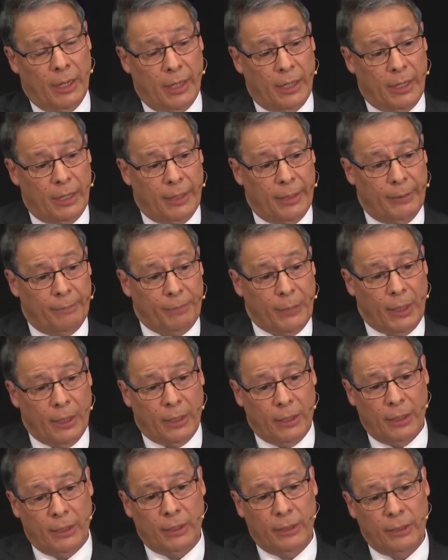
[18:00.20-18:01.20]
Um,
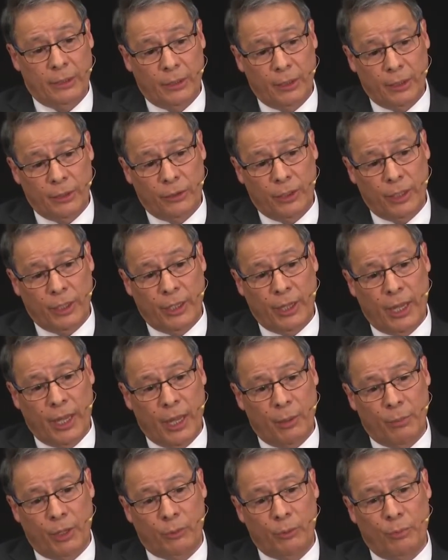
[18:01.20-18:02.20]
the
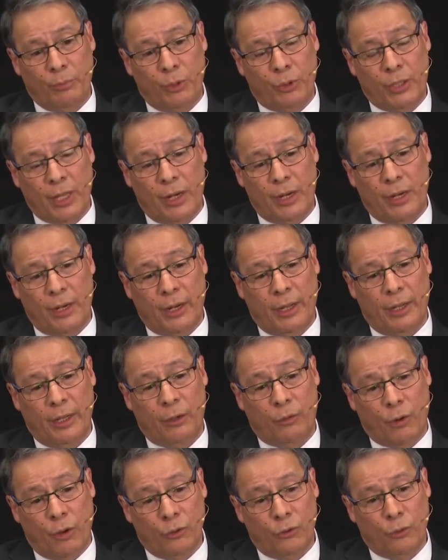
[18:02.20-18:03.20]
AML we mutated
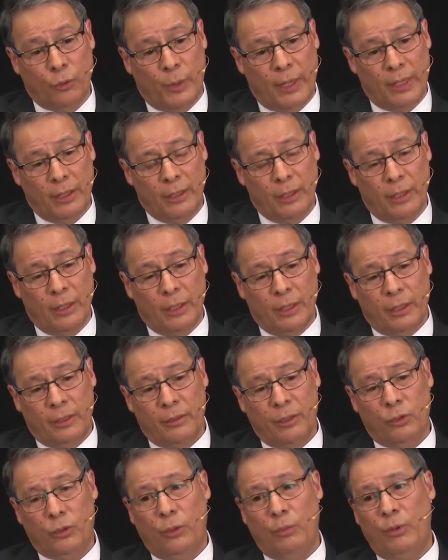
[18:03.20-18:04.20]
uh, RUNX1.
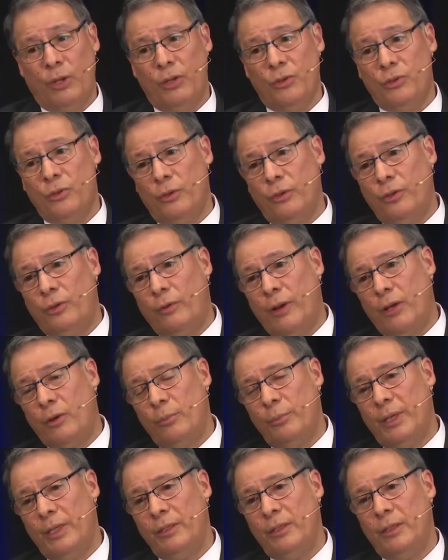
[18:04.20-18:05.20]
The WHO is
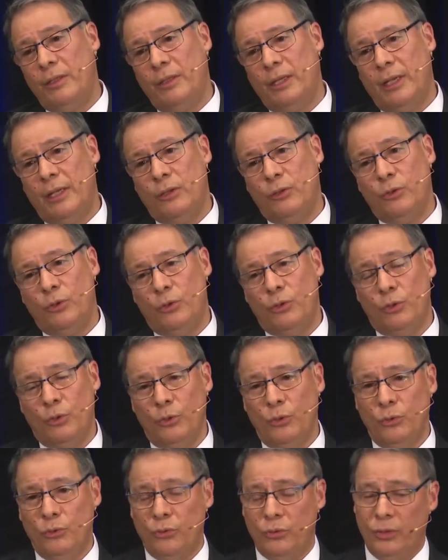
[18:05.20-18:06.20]
recommending that you
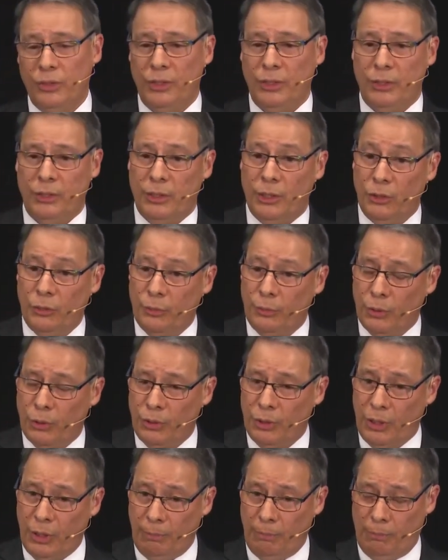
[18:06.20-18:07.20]
use the, this
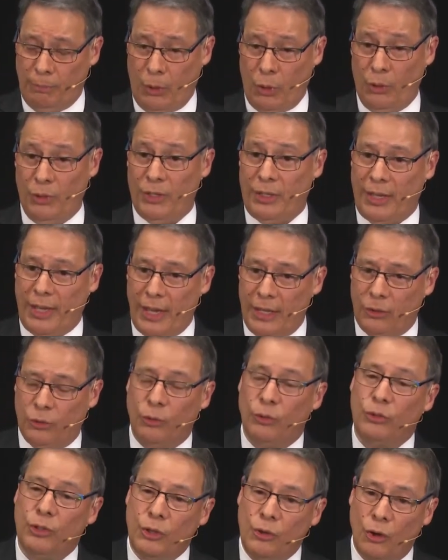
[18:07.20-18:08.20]
for diploid
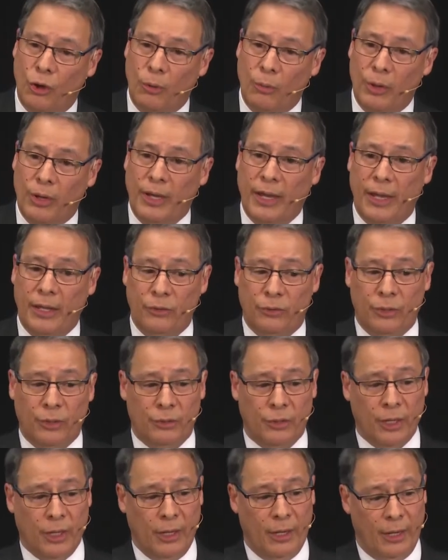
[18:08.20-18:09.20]
cases, de novo
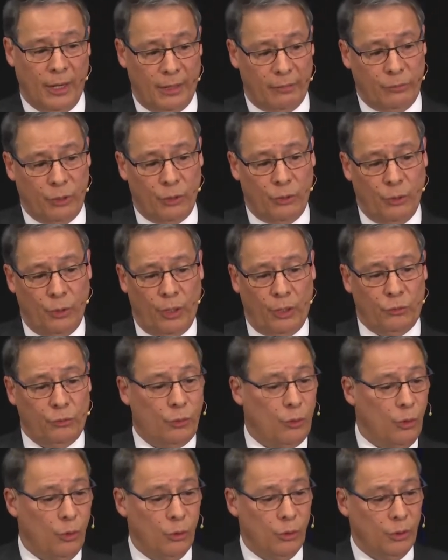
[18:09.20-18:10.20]
cases, after you
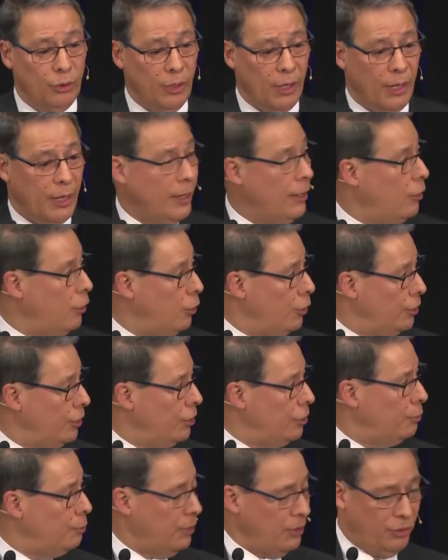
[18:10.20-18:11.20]
exclude uh,
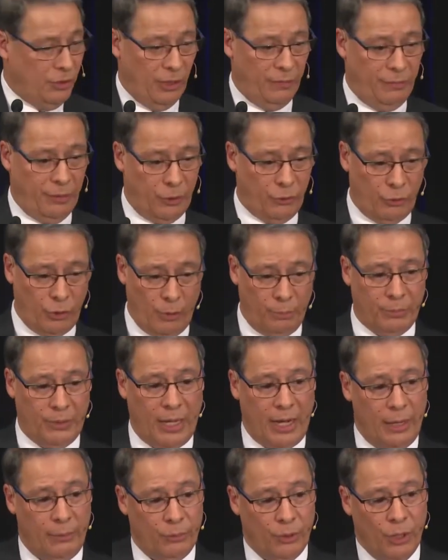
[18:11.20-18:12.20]
other specific
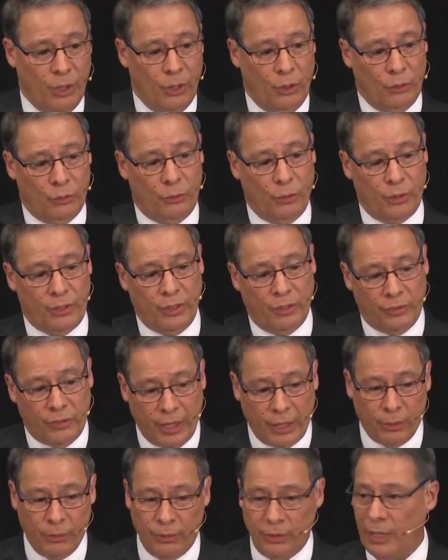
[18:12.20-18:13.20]
subtypes, such as
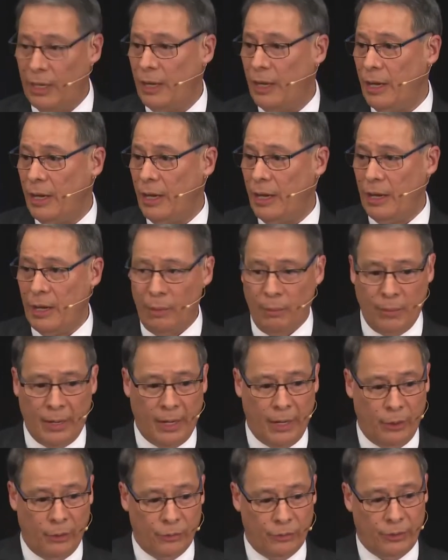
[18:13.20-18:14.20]
secondary
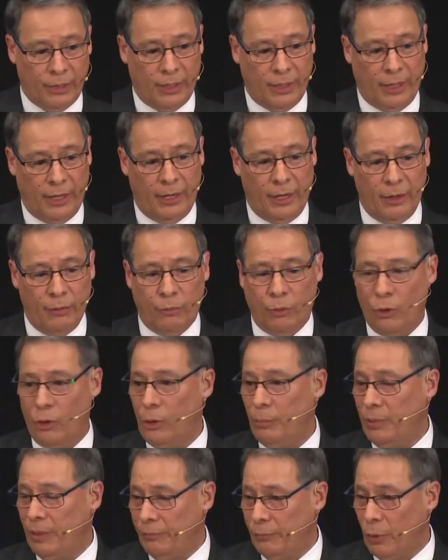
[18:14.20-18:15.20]
AMLs uh, and
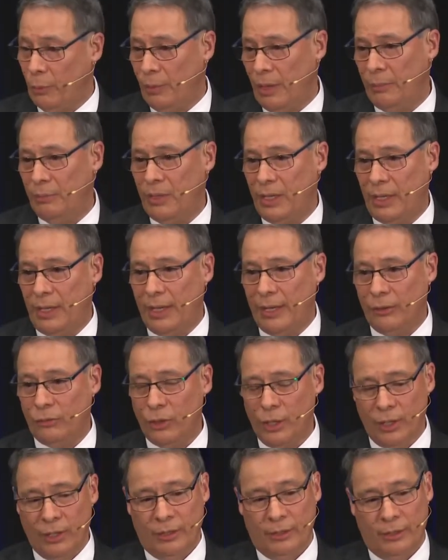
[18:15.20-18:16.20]
evolving from MDS,